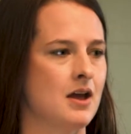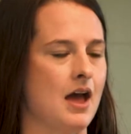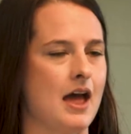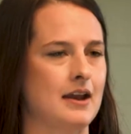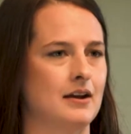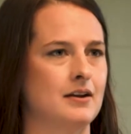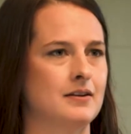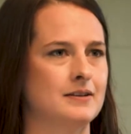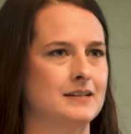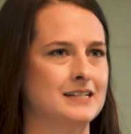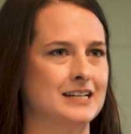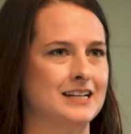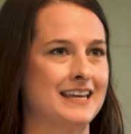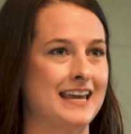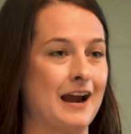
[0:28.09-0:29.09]
and
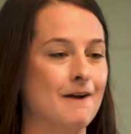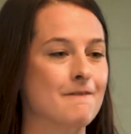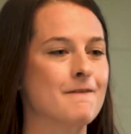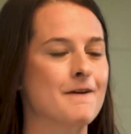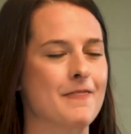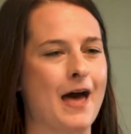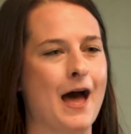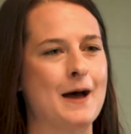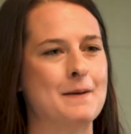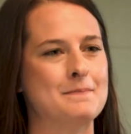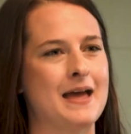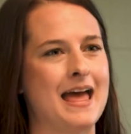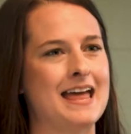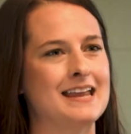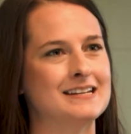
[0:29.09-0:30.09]
to care for them
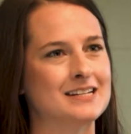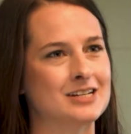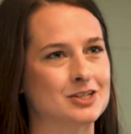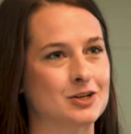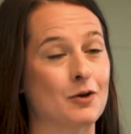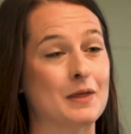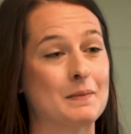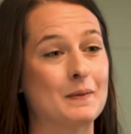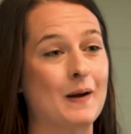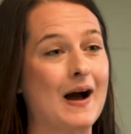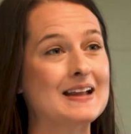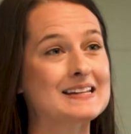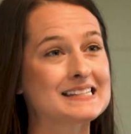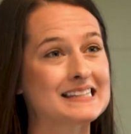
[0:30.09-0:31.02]
and to show them God's